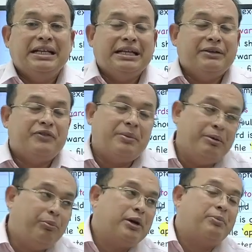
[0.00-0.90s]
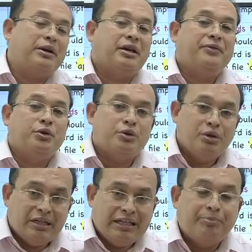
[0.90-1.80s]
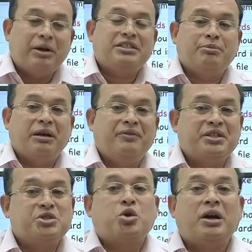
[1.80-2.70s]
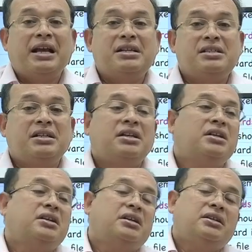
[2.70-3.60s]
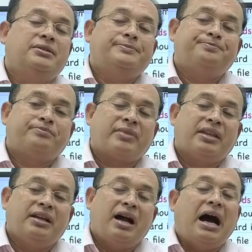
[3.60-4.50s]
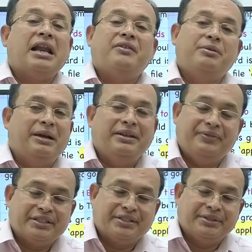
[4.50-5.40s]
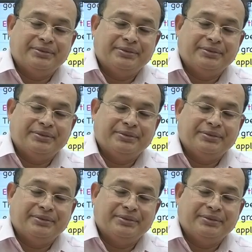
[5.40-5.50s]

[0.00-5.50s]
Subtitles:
from importer point of view, departure manifest is called as arrival manifest.